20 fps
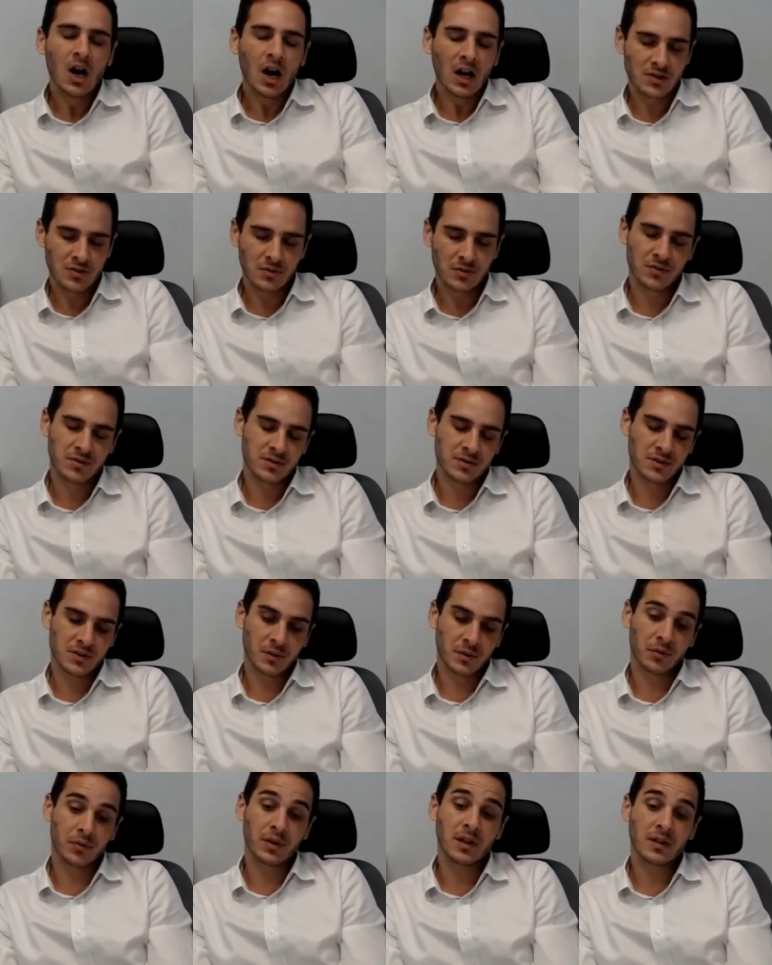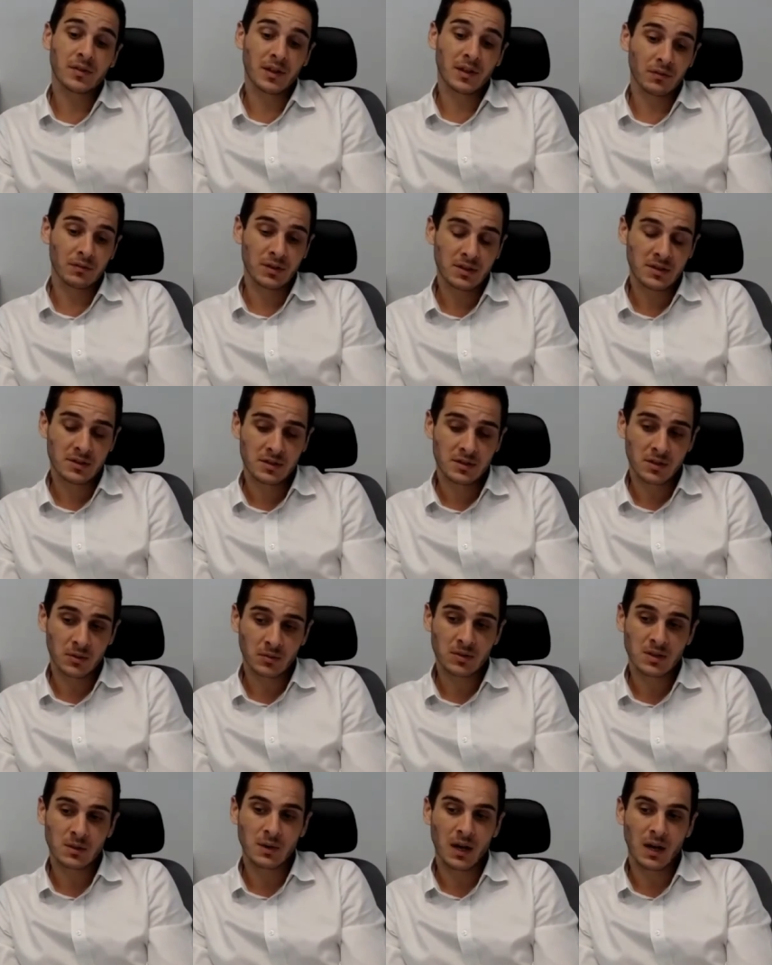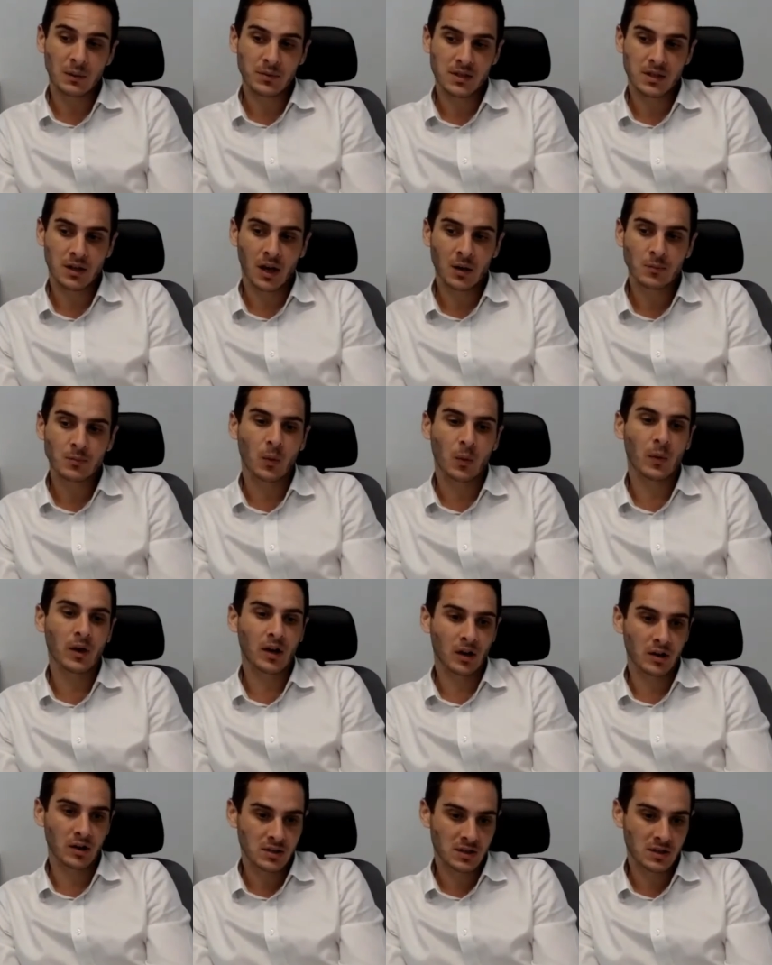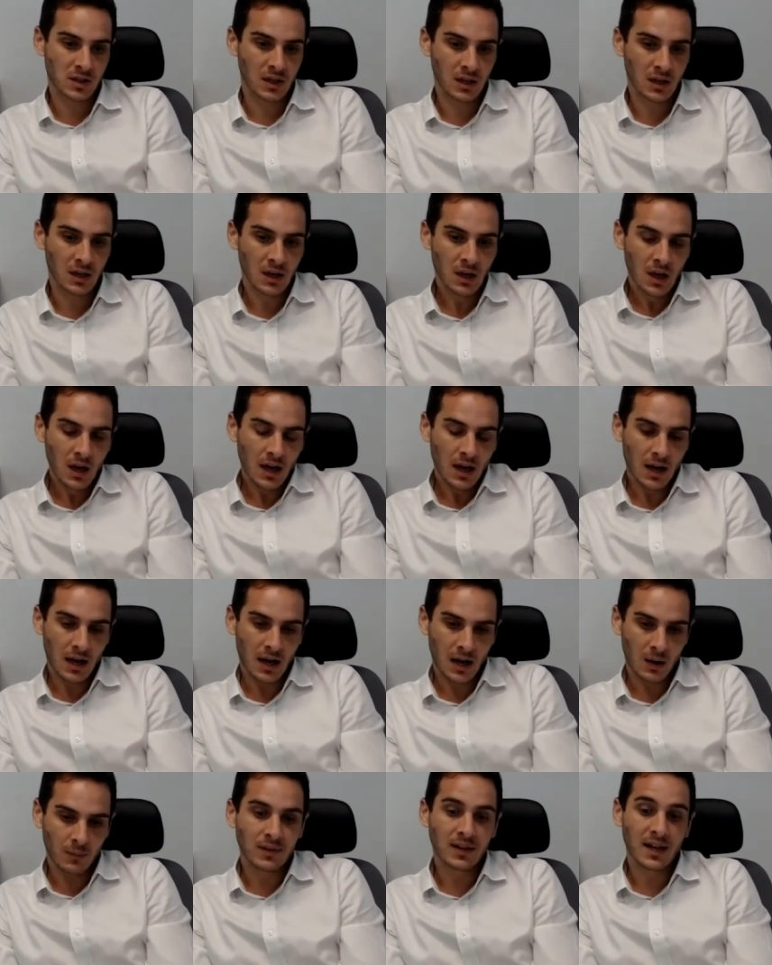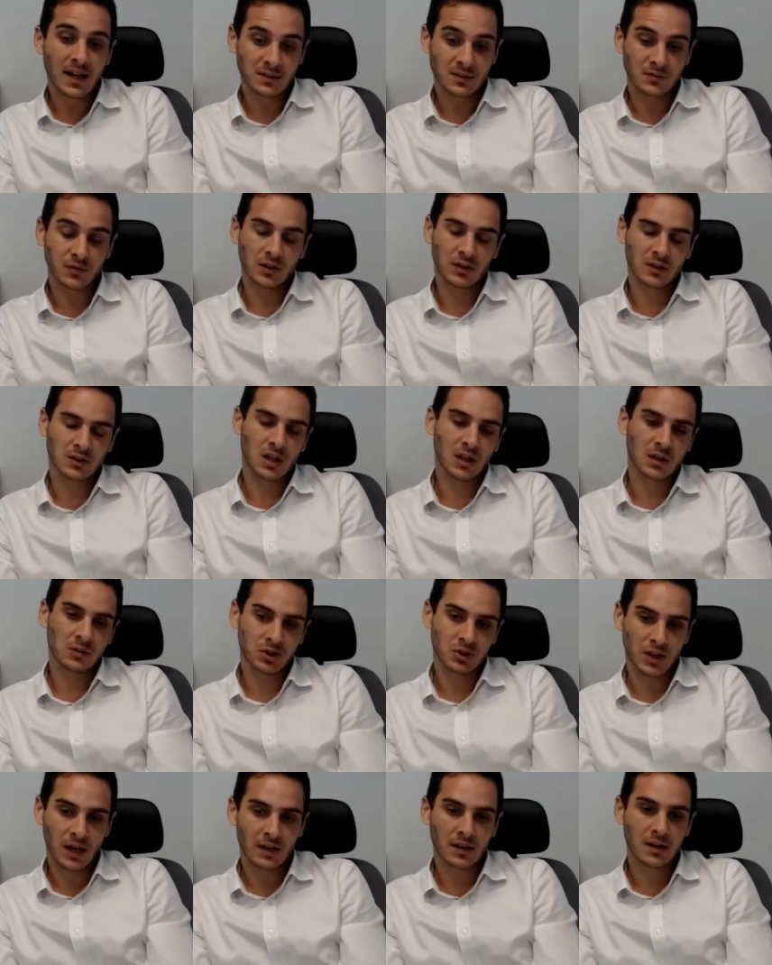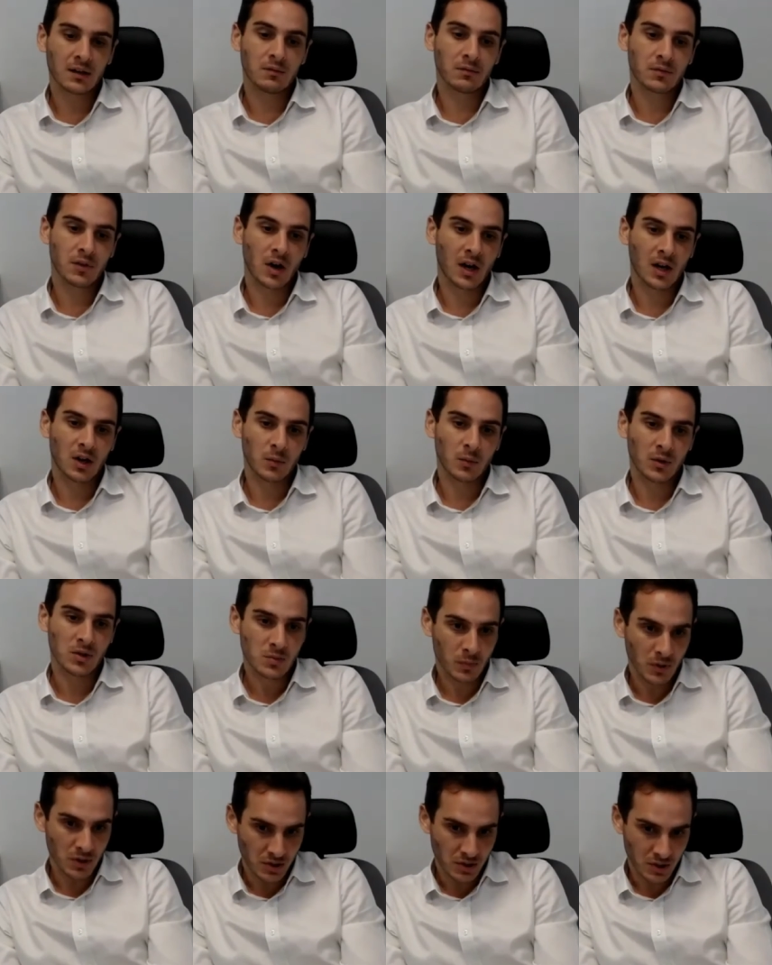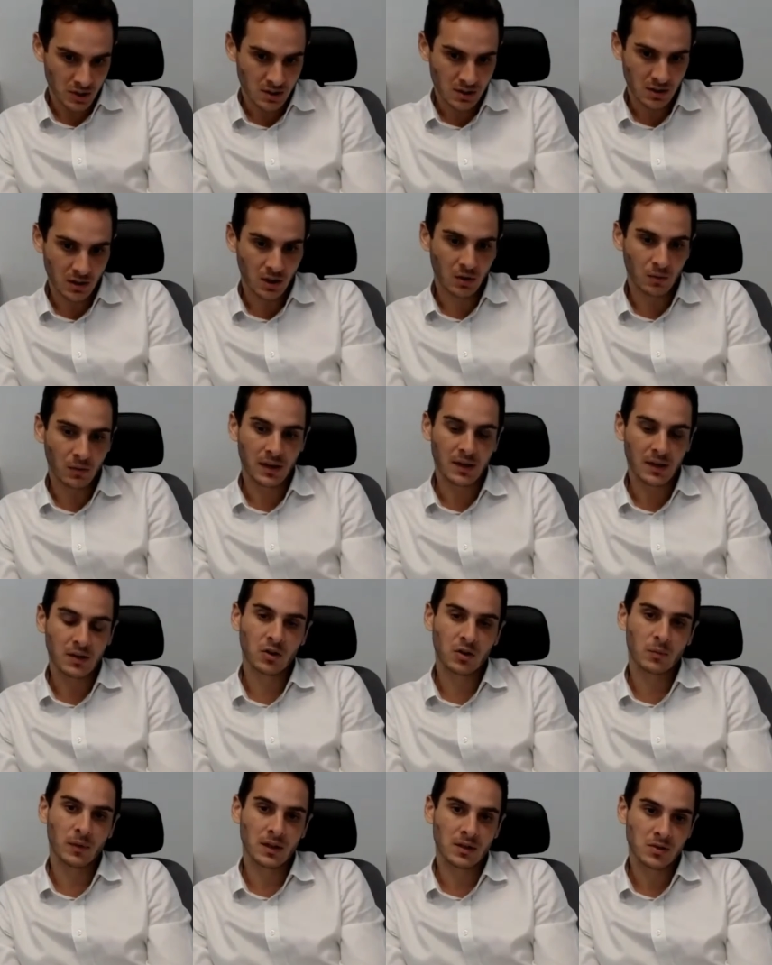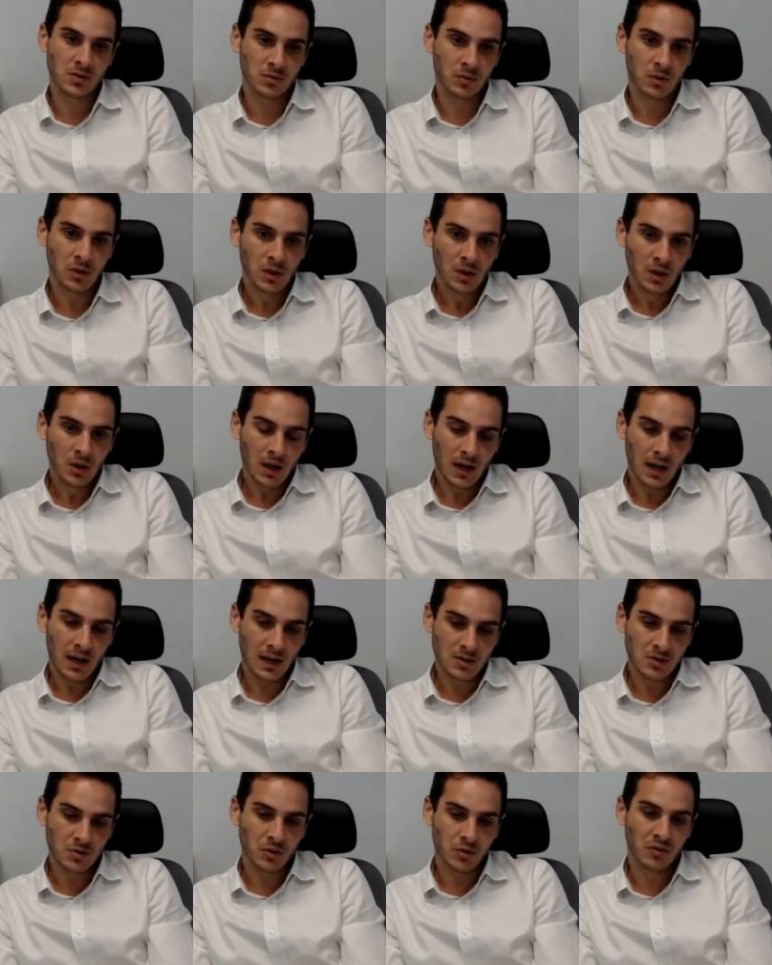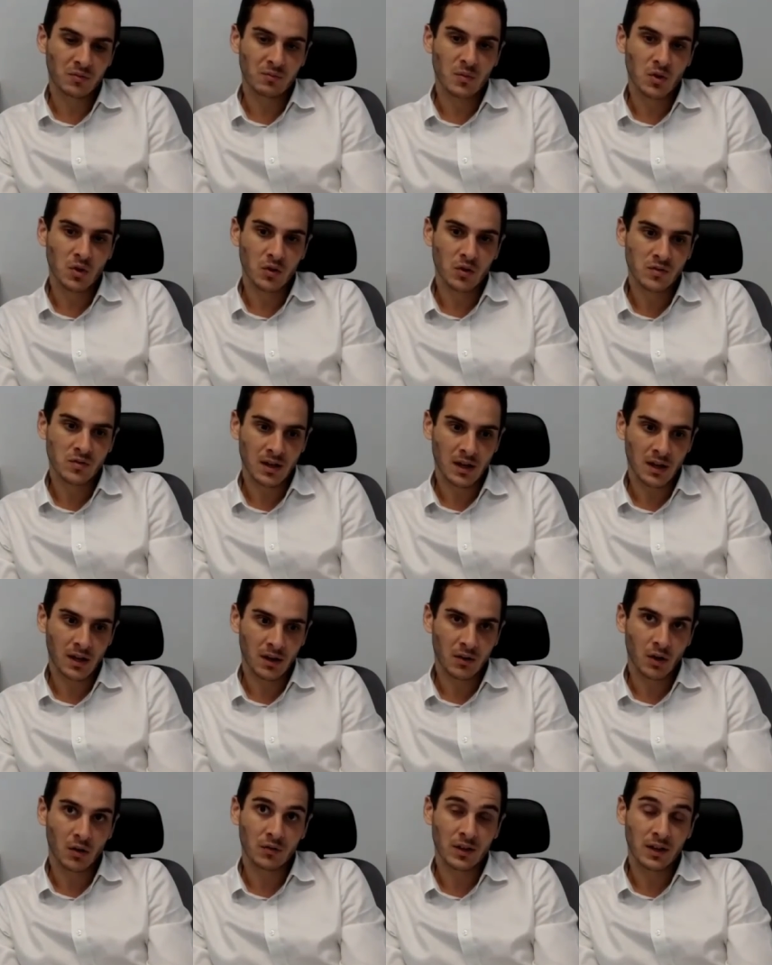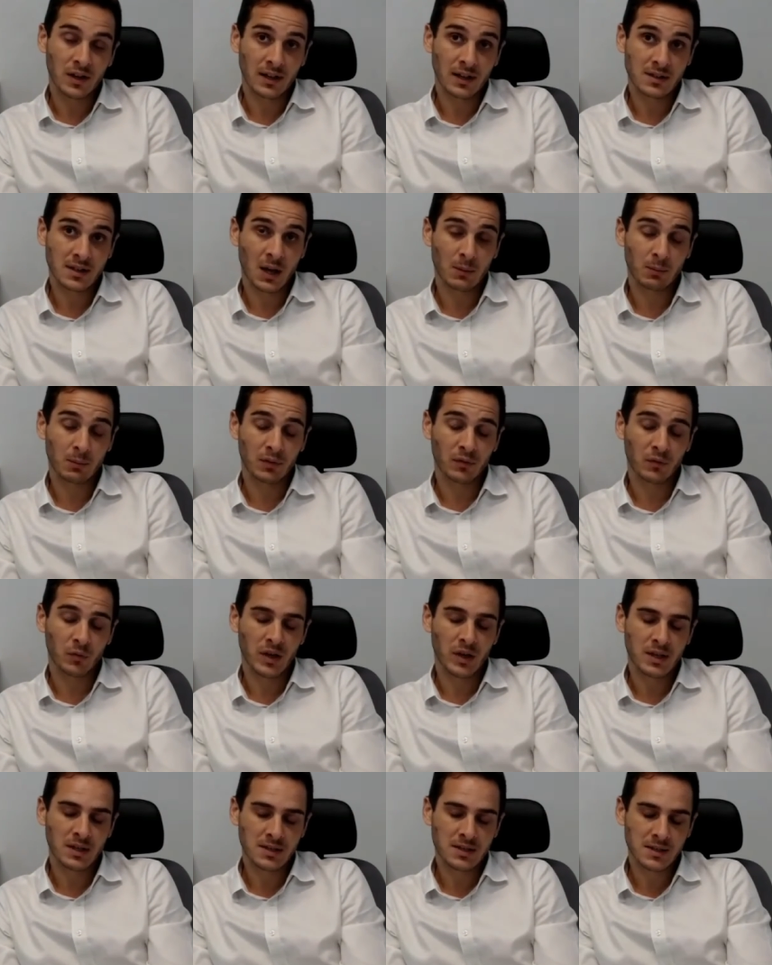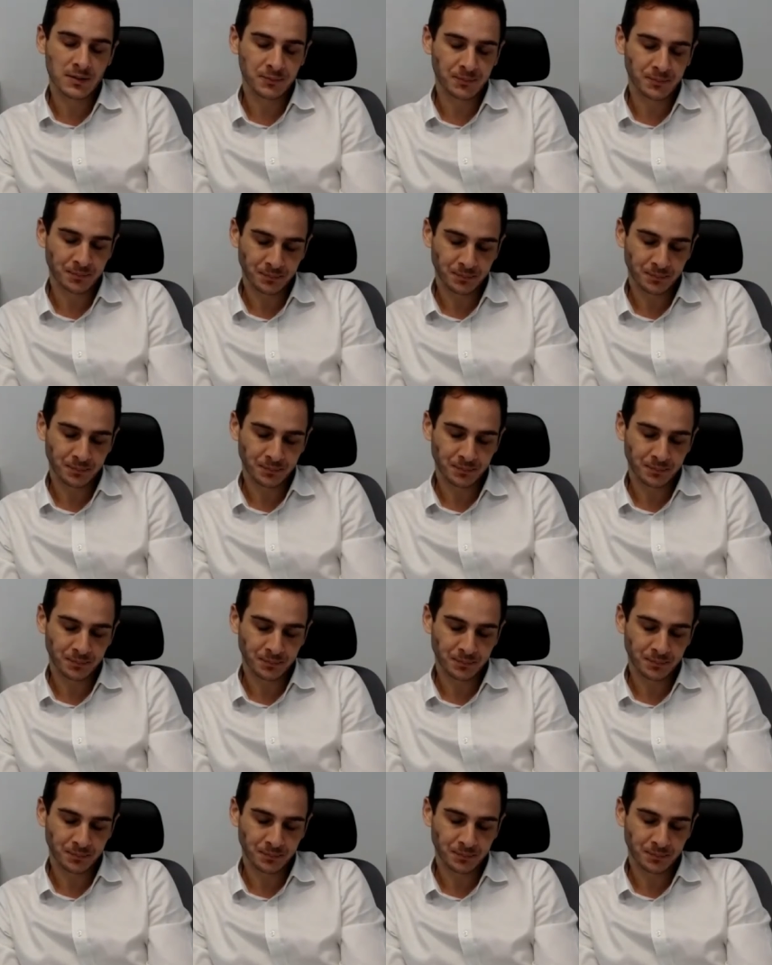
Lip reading: I do still think there is still some upside, but we're going to see less volatile trading environments, but just slower incremental sort of moves over the next couple of weeks.